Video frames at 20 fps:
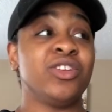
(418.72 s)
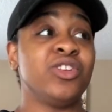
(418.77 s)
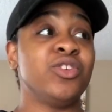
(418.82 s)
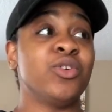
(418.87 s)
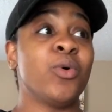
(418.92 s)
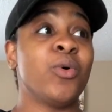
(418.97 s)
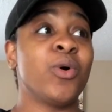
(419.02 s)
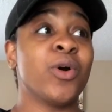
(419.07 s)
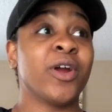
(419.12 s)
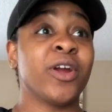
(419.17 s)

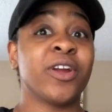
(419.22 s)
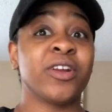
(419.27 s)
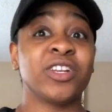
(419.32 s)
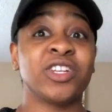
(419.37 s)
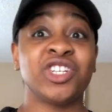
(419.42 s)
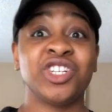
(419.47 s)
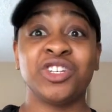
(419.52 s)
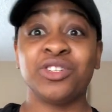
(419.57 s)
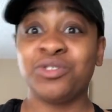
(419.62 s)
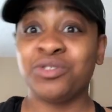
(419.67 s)
your
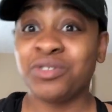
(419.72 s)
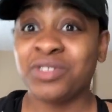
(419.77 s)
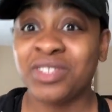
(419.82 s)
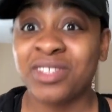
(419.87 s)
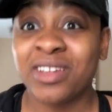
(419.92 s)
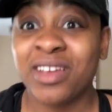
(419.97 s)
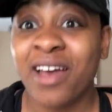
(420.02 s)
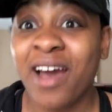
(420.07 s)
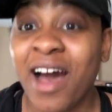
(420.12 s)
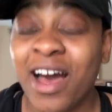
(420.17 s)

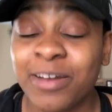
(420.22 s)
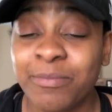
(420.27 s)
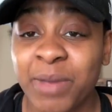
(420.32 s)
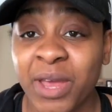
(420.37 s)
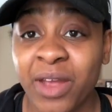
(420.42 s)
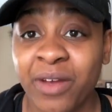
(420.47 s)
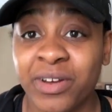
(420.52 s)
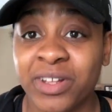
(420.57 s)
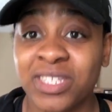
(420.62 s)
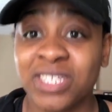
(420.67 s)
children's
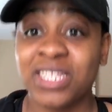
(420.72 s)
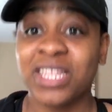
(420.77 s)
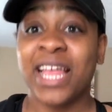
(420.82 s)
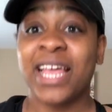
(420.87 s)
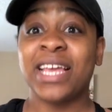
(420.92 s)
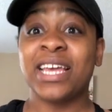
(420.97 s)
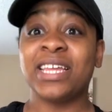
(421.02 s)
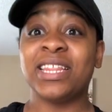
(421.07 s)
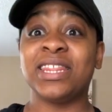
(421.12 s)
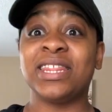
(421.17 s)
godparents,
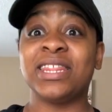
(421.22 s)
like,